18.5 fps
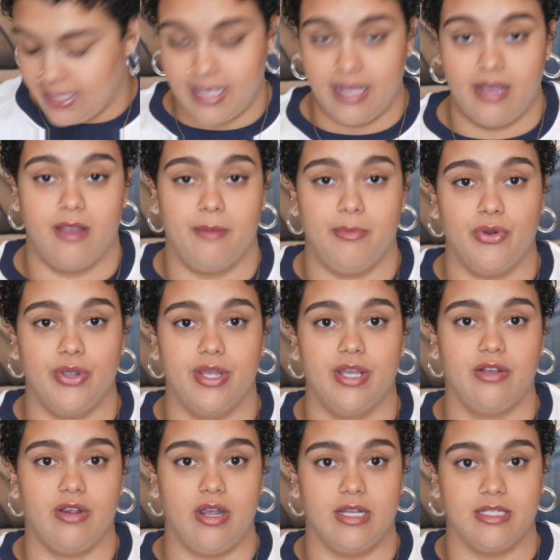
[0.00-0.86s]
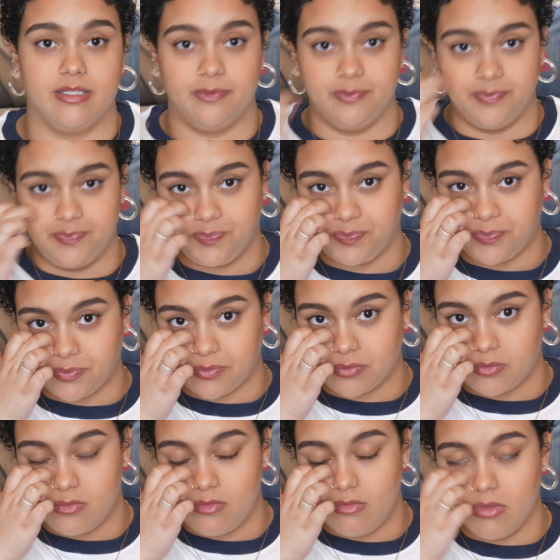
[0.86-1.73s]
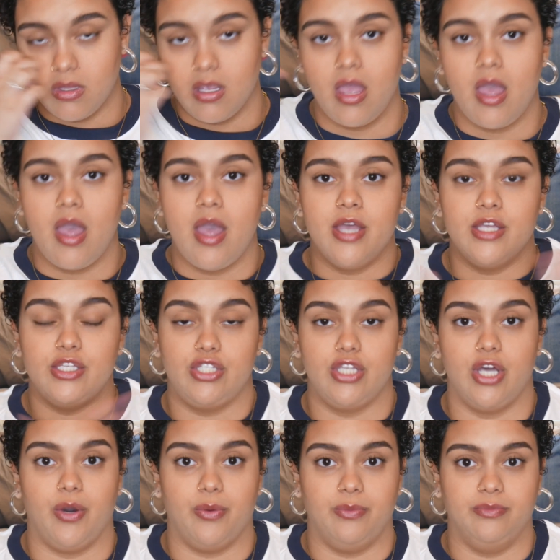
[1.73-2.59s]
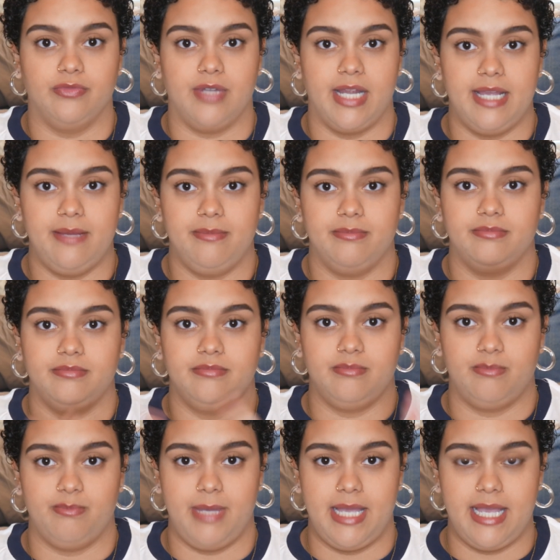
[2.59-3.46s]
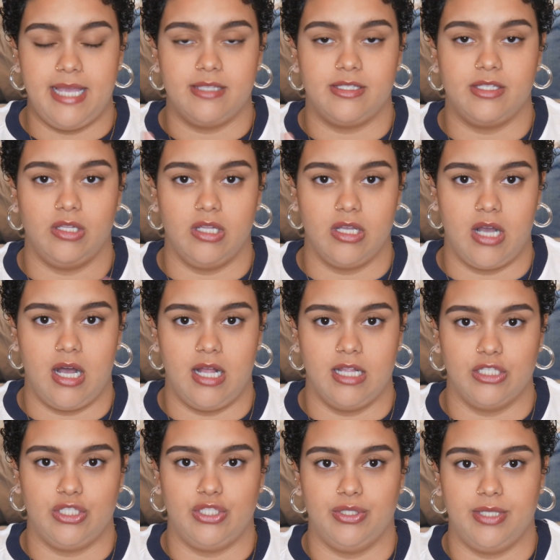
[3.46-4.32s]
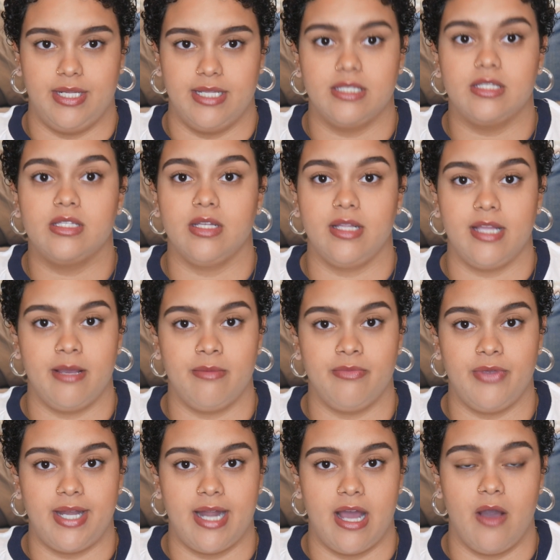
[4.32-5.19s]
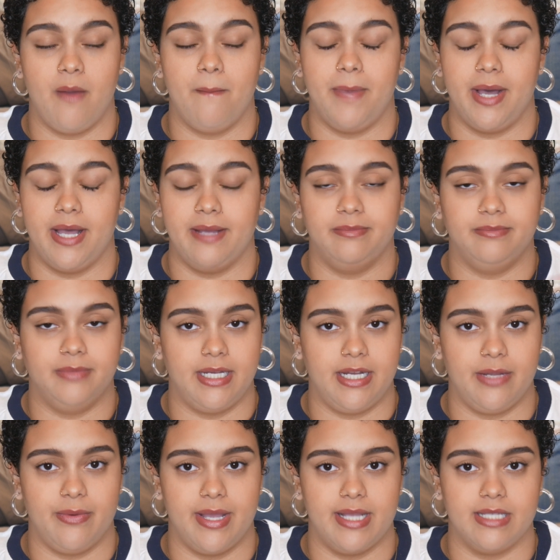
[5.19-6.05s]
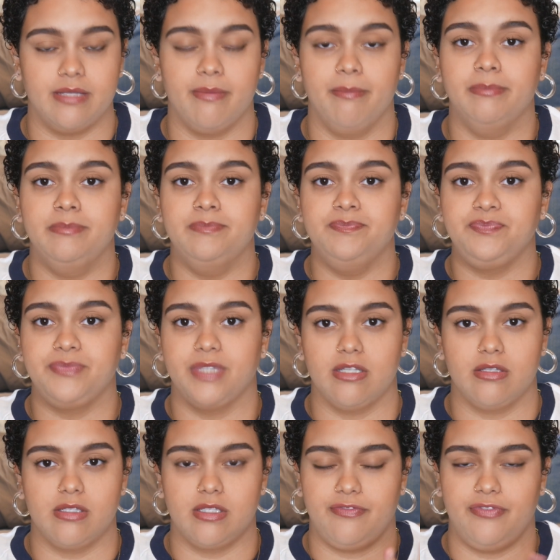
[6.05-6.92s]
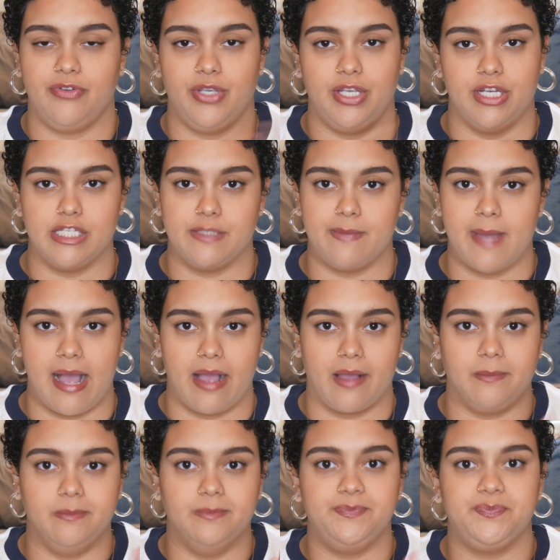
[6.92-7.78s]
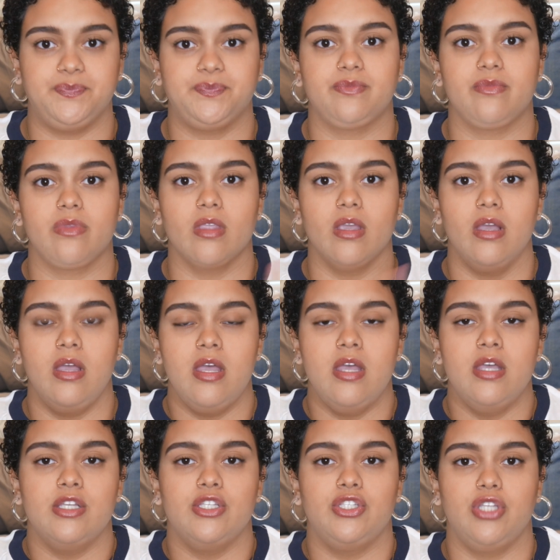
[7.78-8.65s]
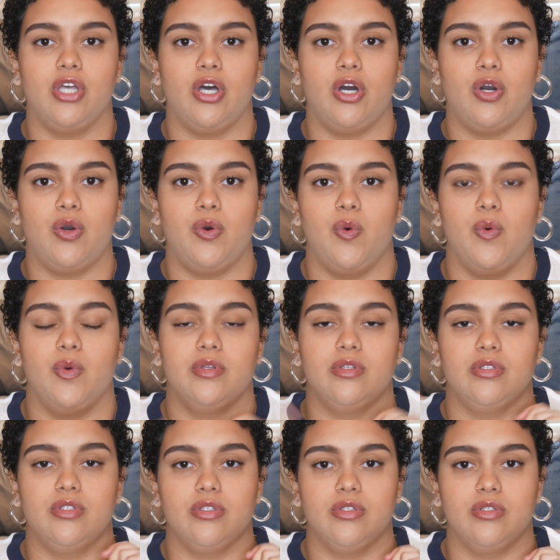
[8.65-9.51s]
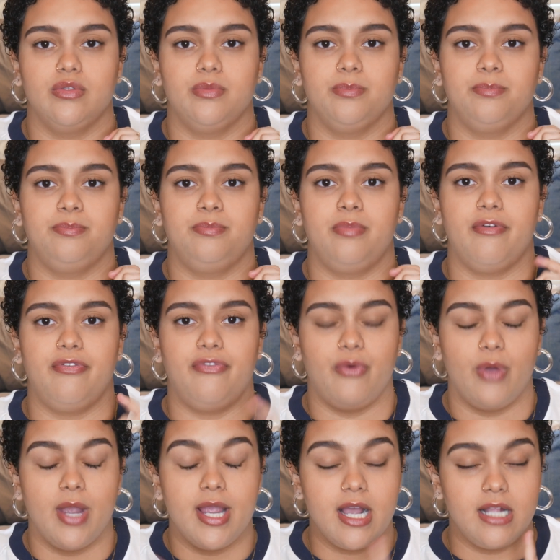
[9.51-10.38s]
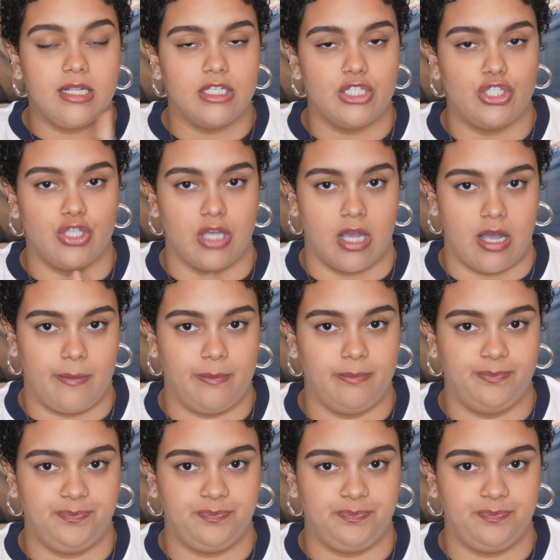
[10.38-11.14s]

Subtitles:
get our point across. So, right? Me, still a college student, still am right now, but anyways, this was a few years back. So, before I got this job,